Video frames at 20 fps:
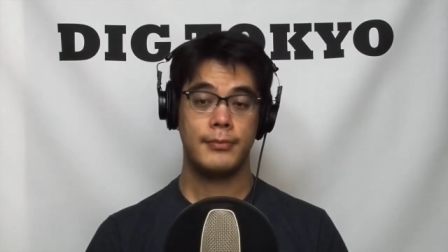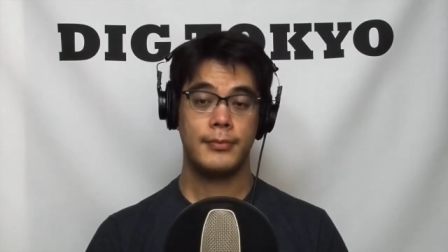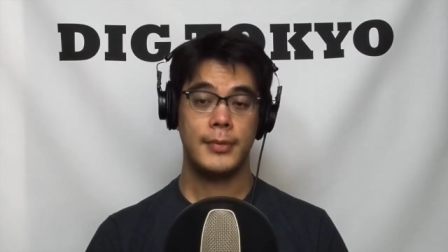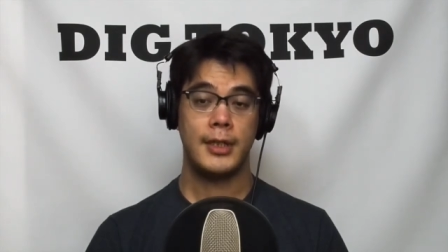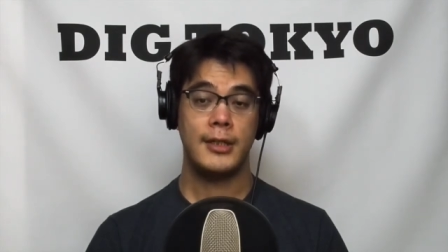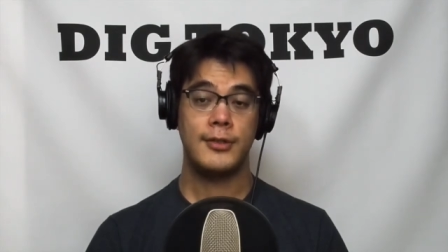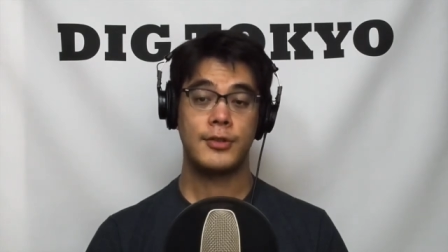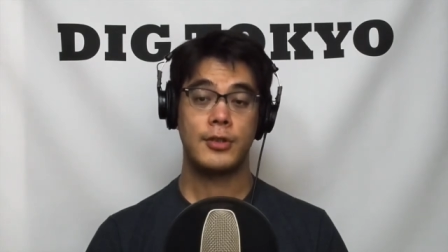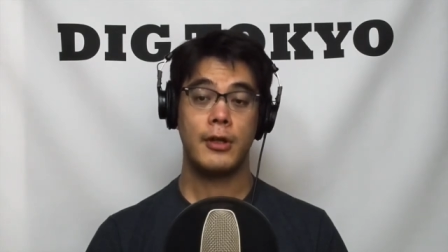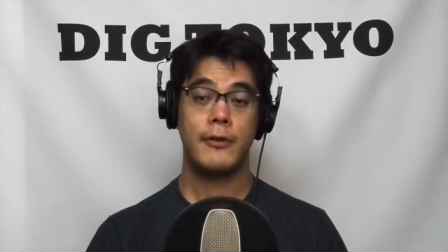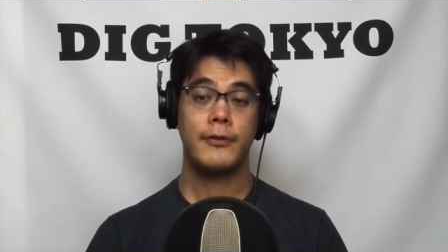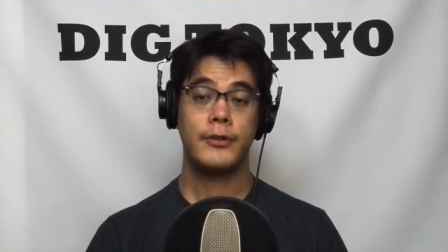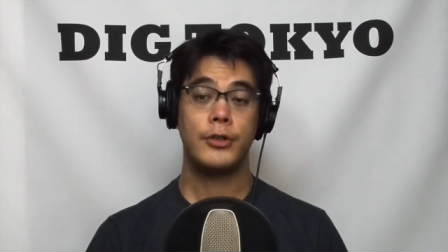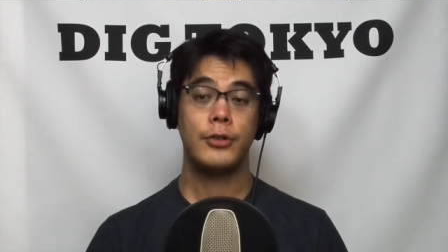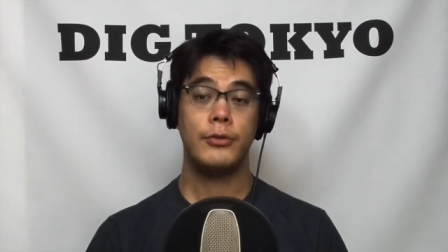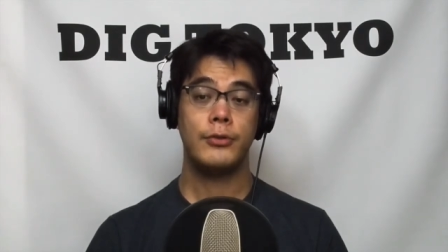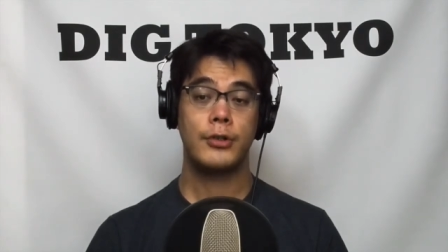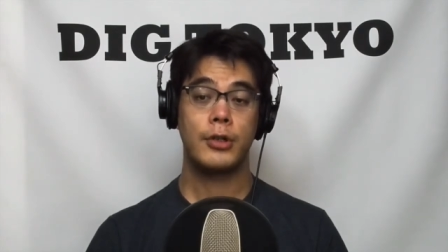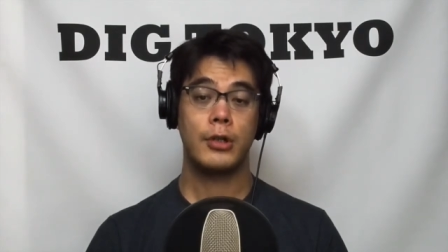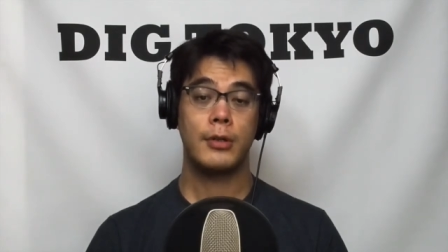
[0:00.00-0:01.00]
He served
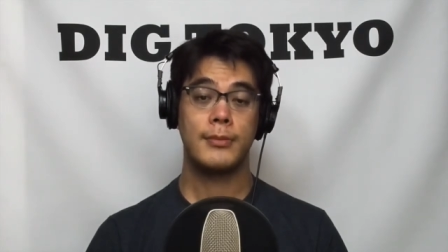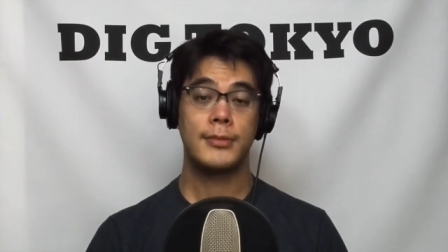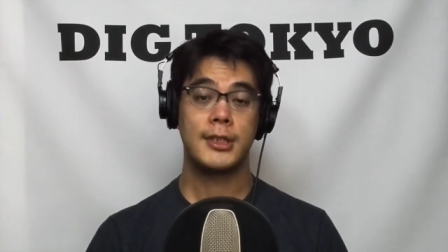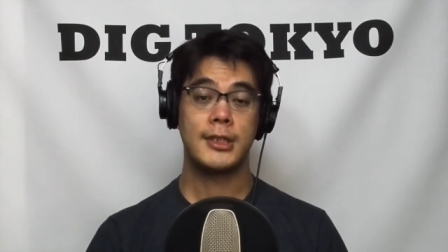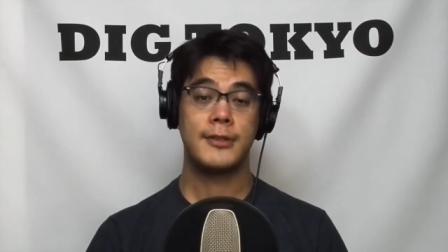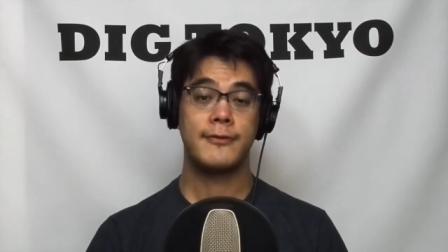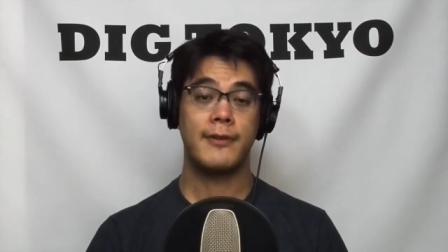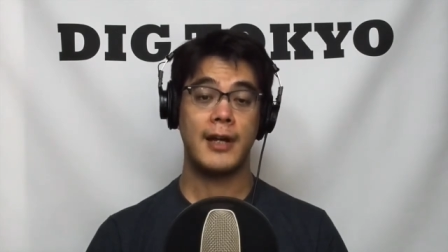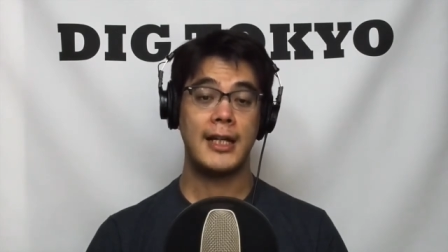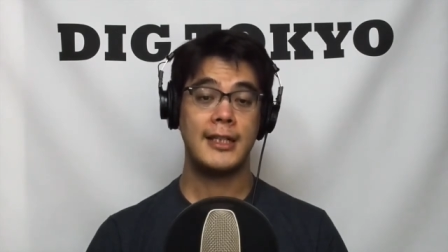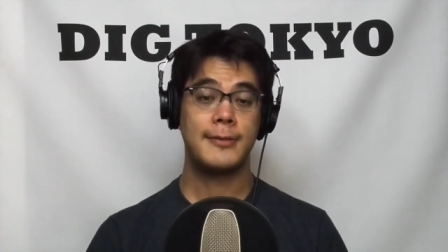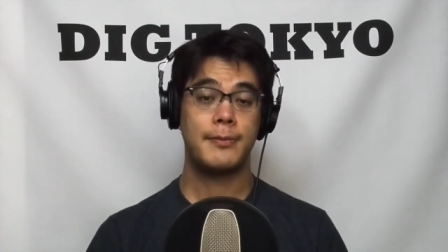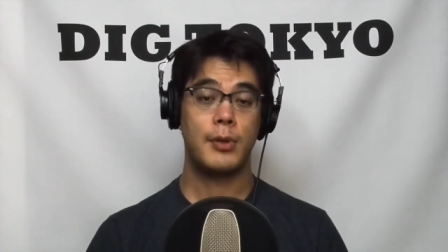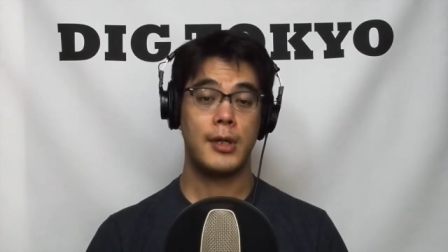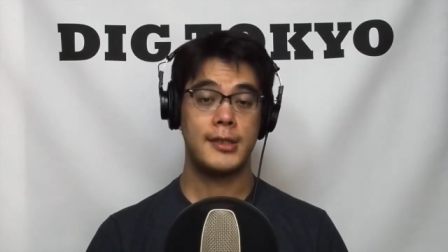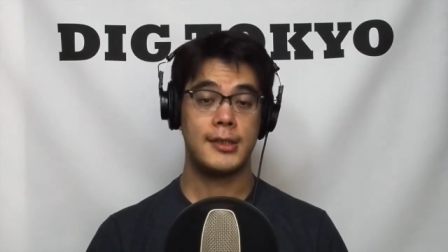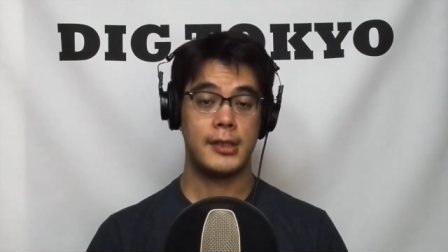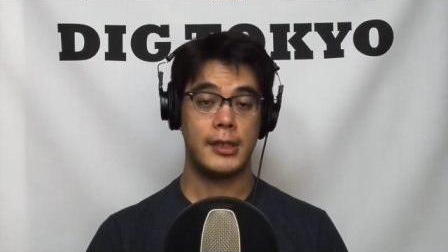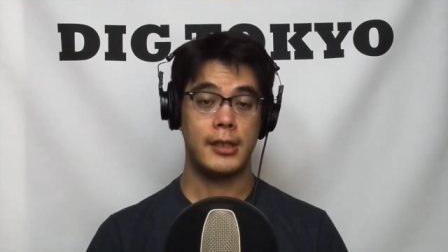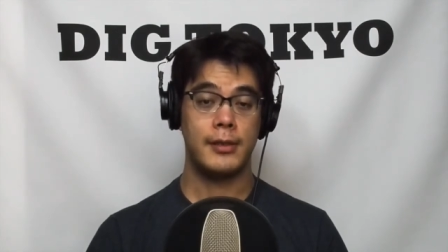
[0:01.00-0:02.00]
two terms as vice
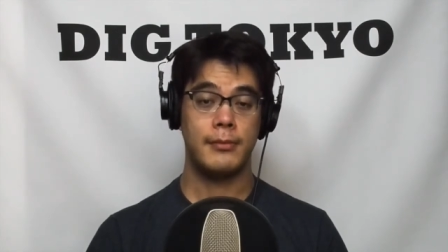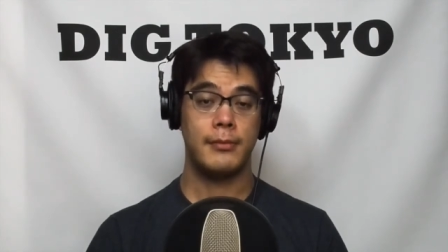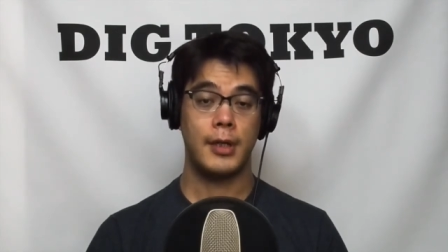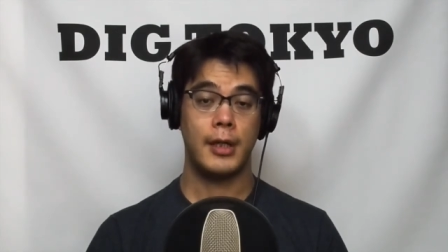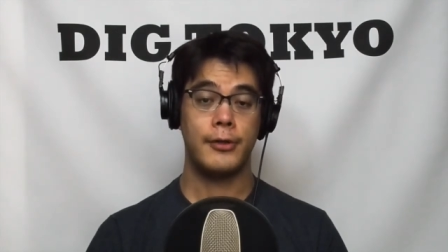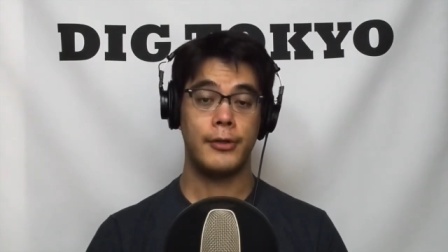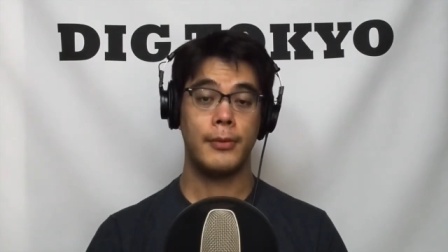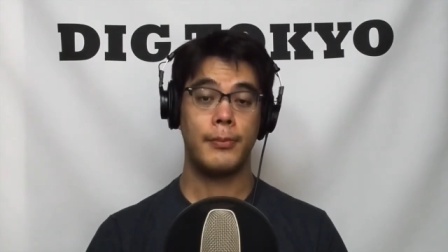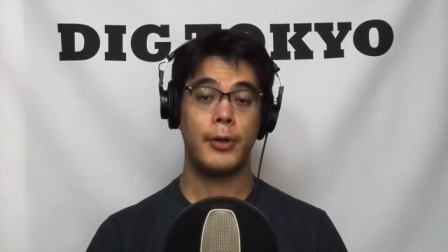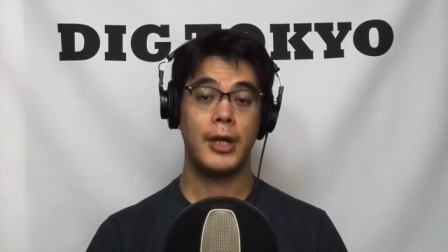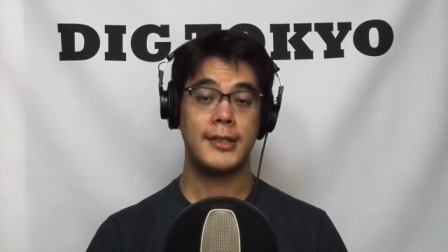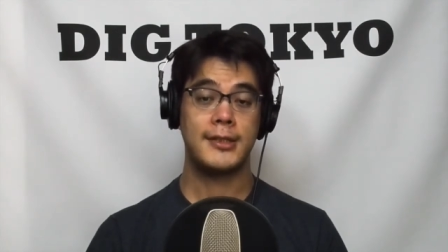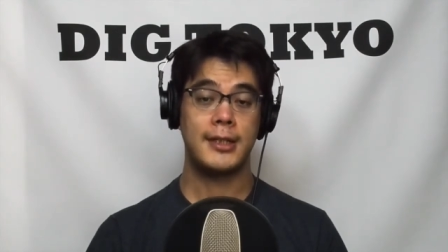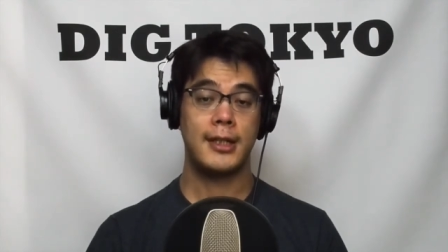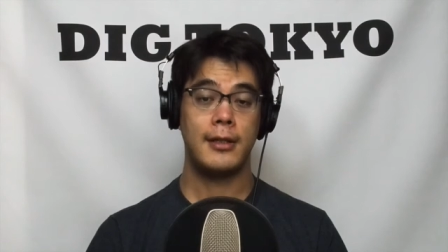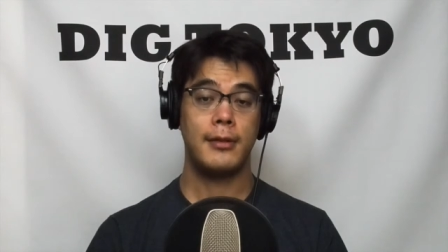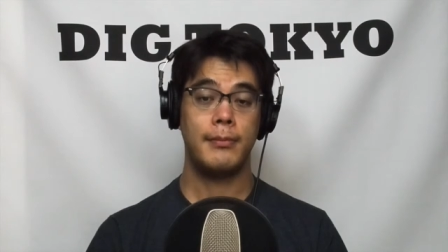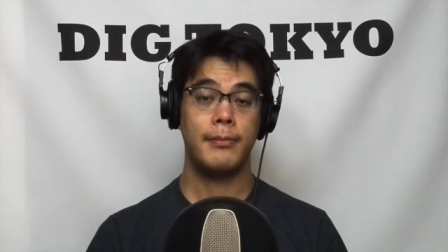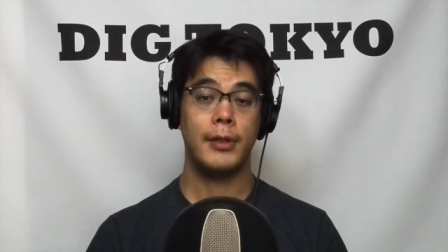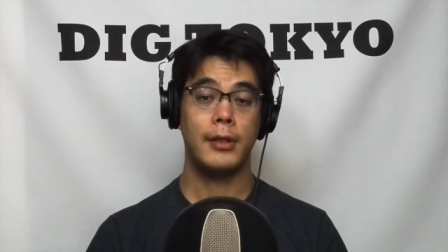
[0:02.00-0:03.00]
president under
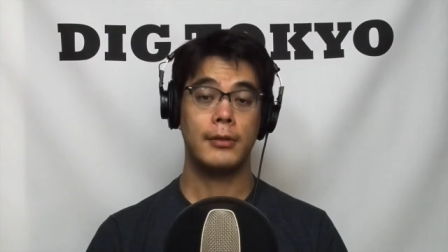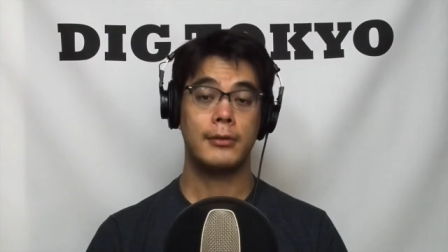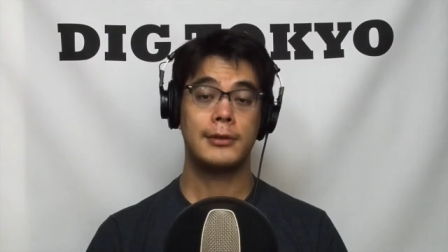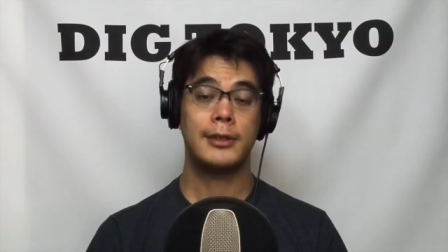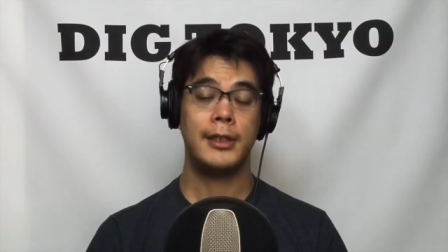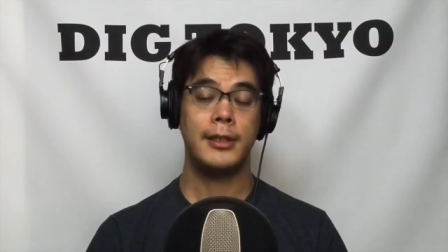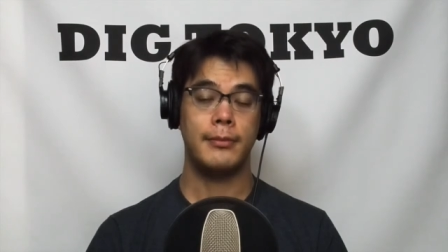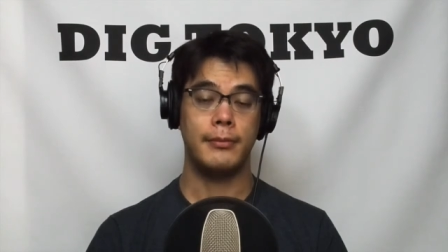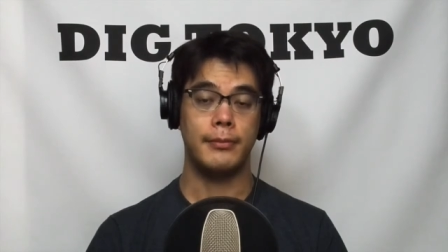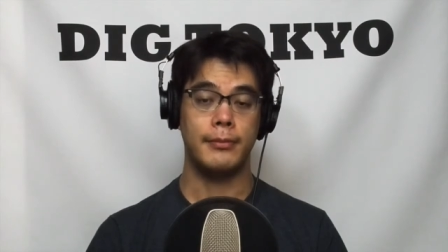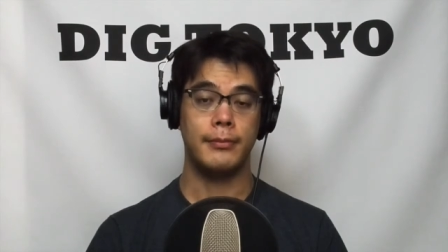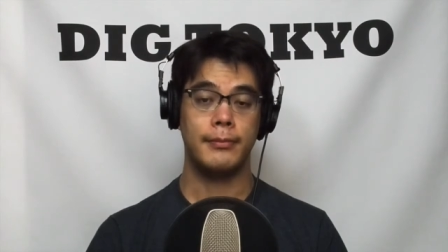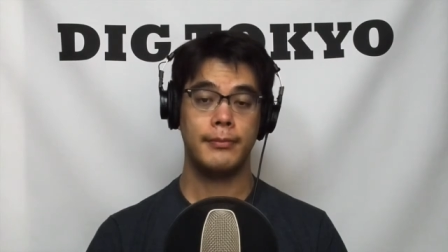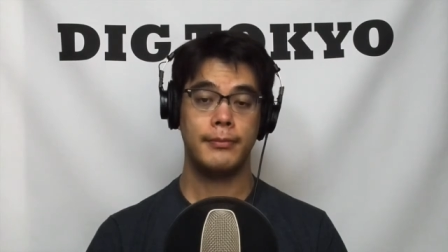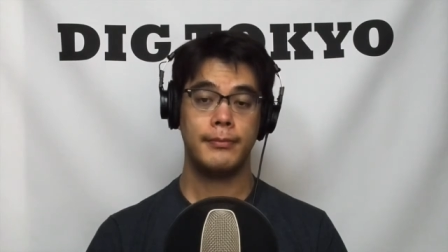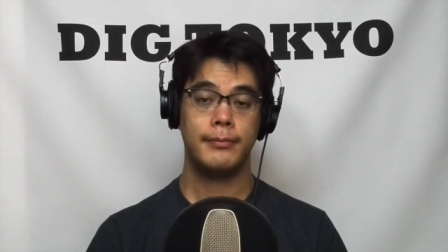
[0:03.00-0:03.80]
President Bill Clinton.